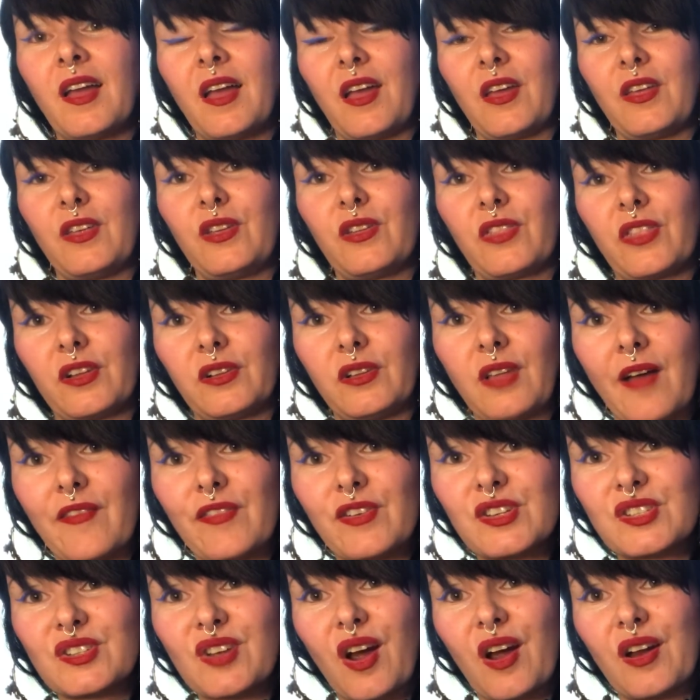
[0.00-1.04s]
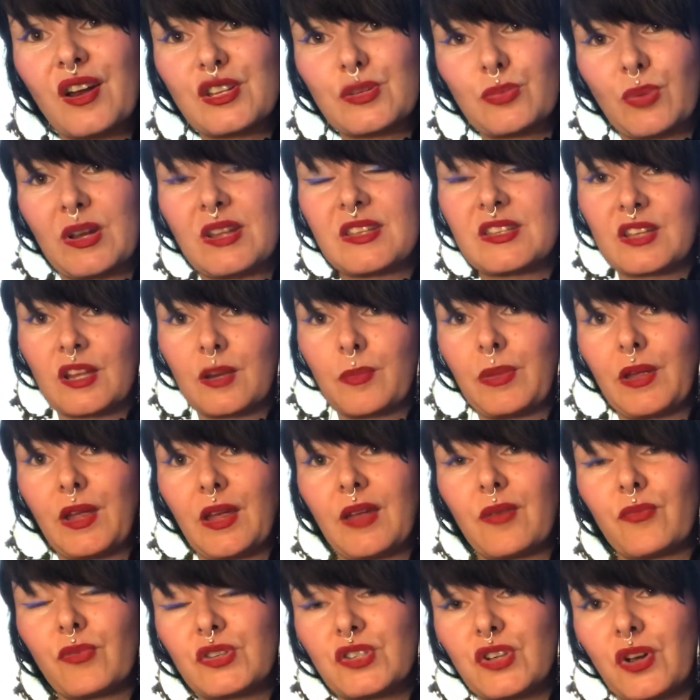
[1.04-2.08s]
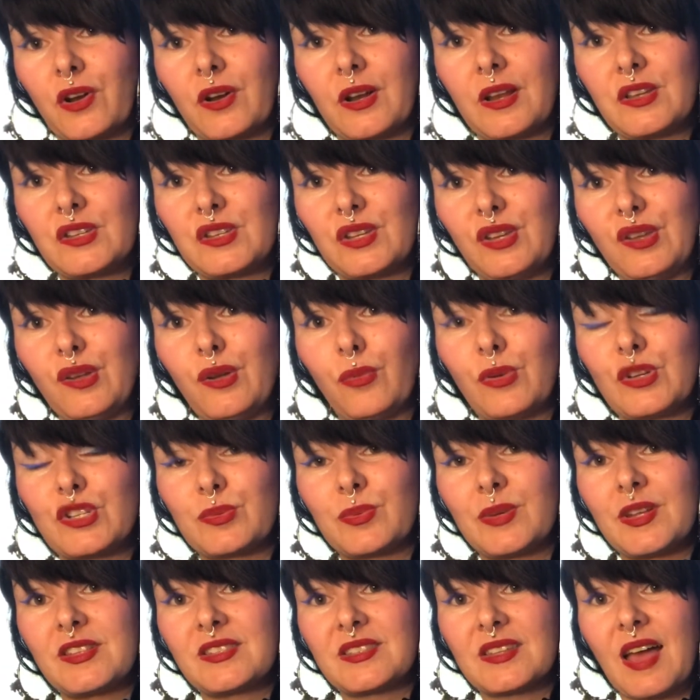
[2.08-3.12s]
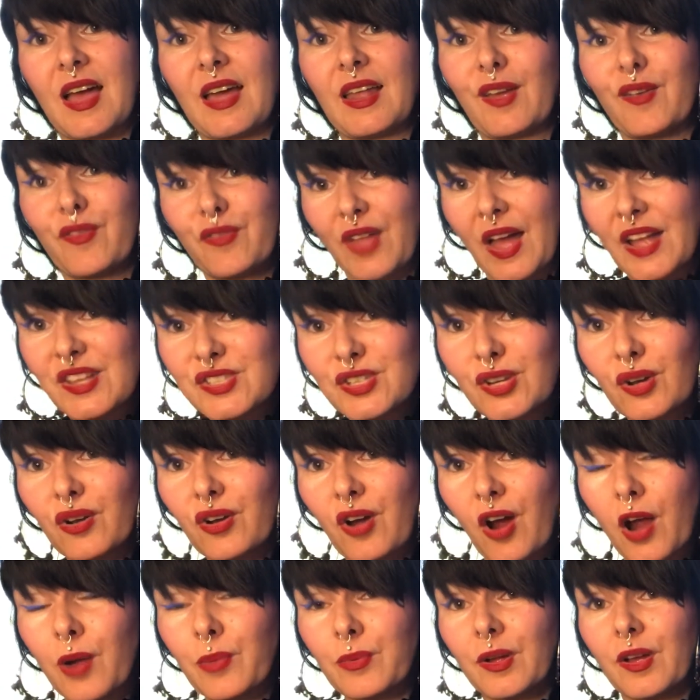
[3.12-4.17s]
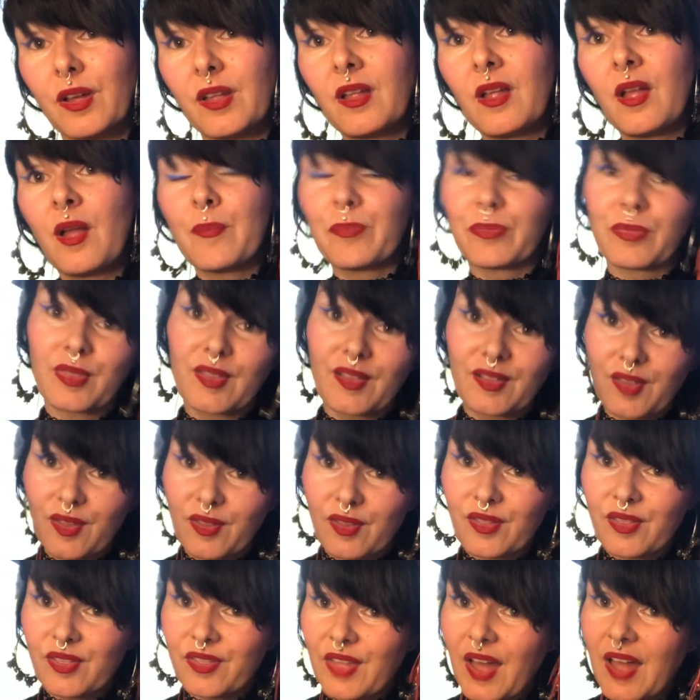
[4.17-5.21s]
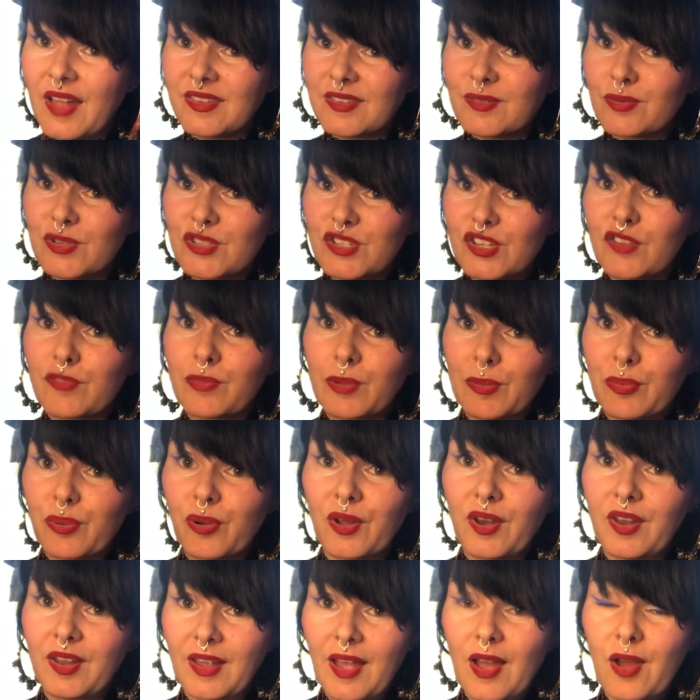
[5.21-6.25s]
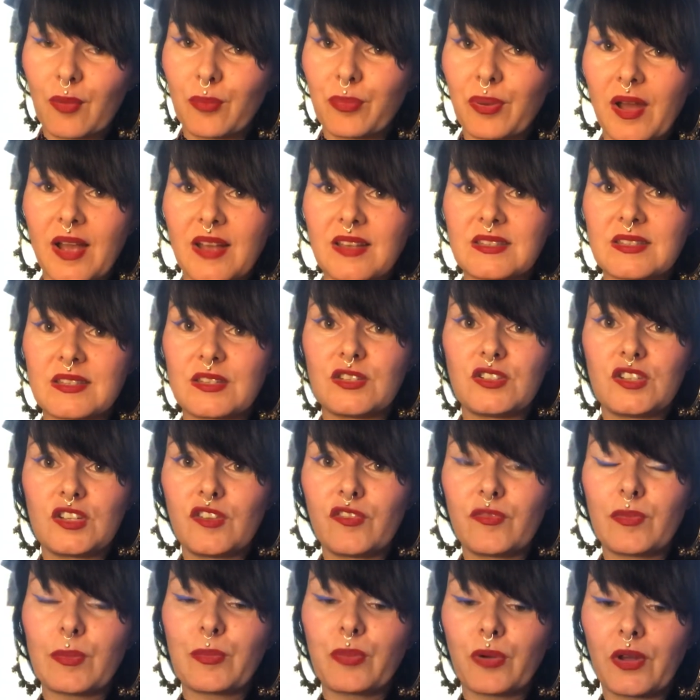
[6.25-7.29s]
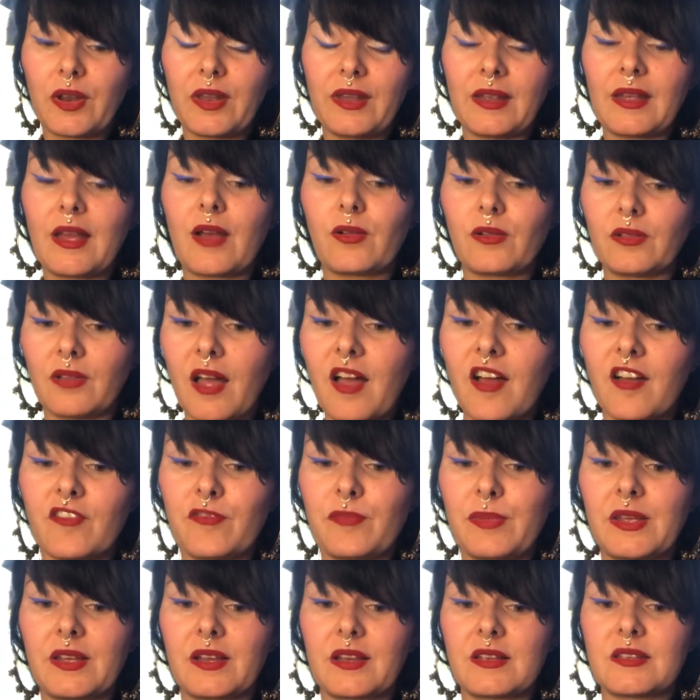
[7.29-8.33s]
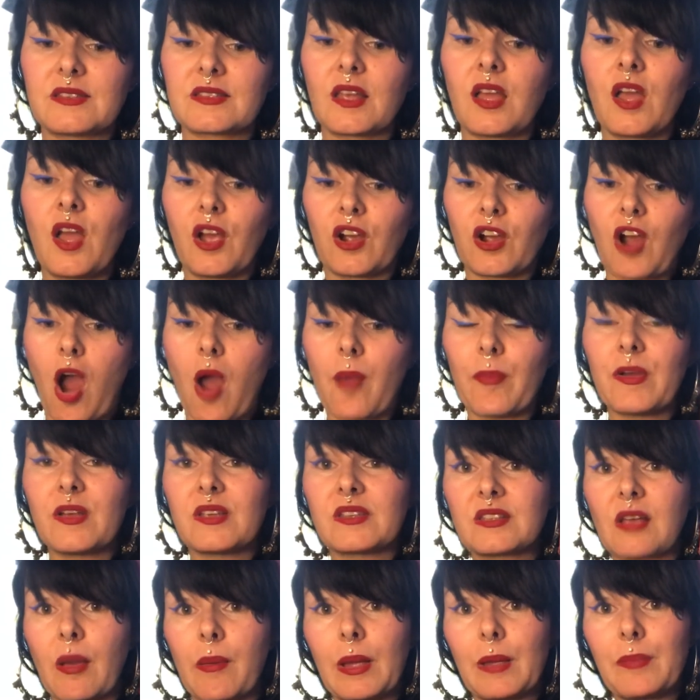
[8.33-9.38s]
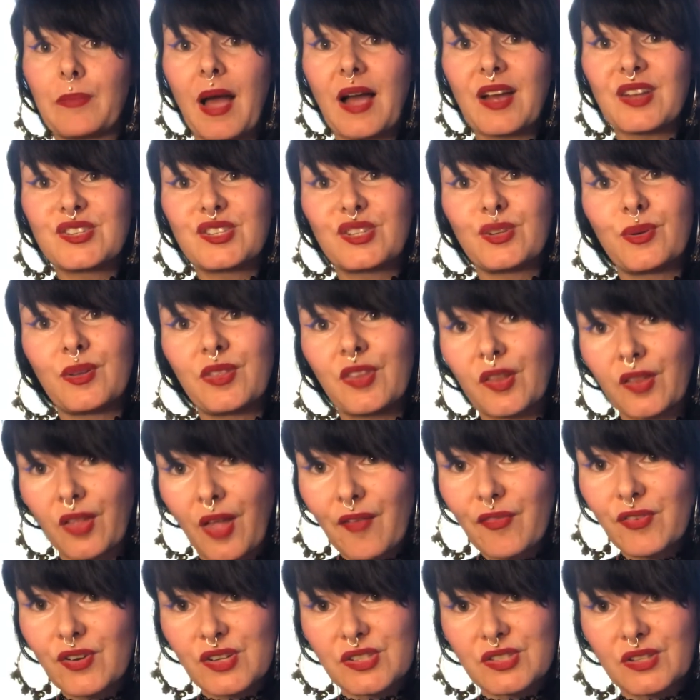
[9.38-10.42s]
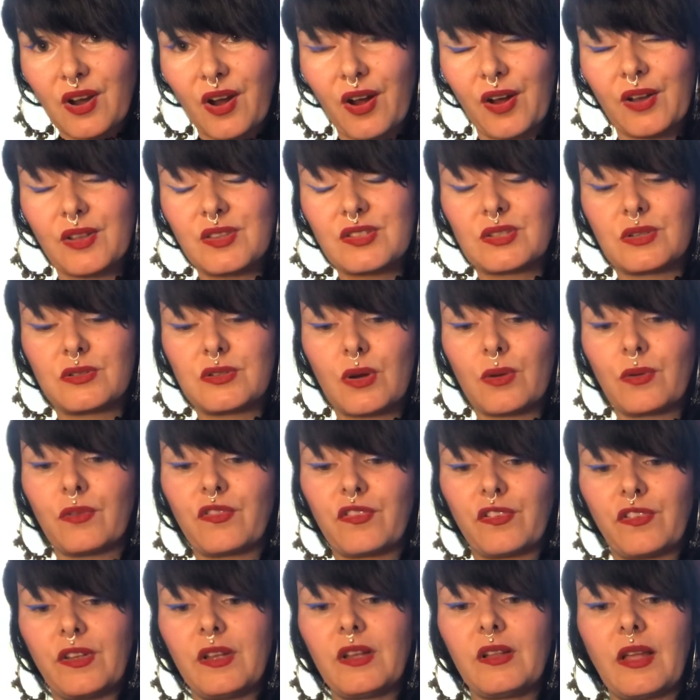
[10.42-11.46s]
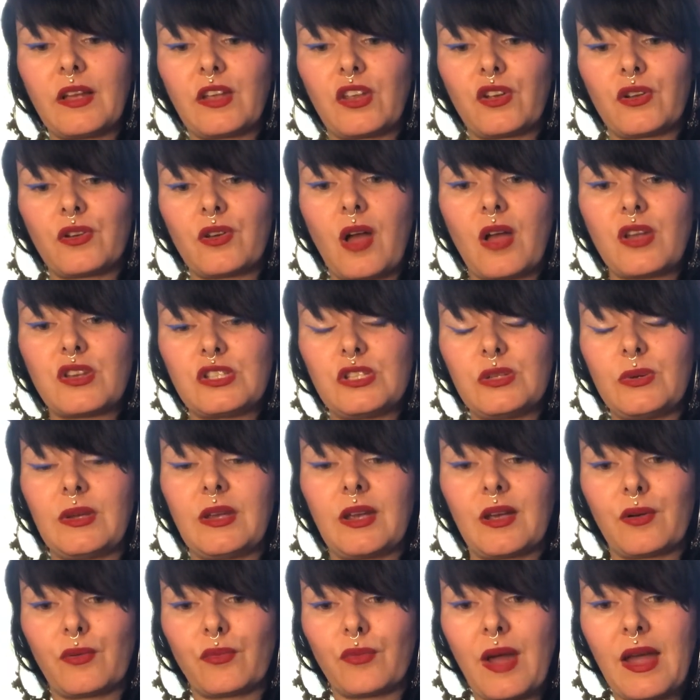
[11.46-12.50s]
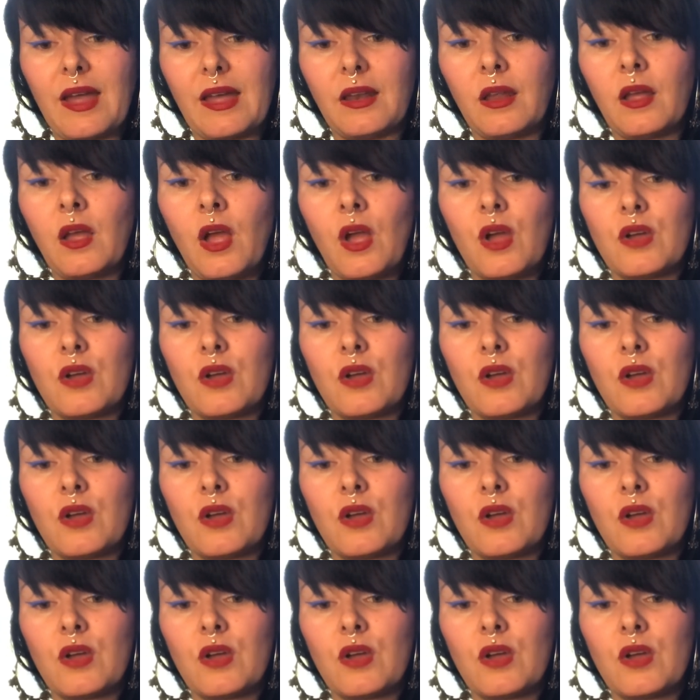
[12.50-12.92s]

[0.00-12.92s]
The Lovers card is what is going to be returning to you, which means that if that's your karma, that's what you've been putting out, Pisces. You've been putting out love, because karma is coming back to you in the Lovers card. So don't feel like you're not doing it right.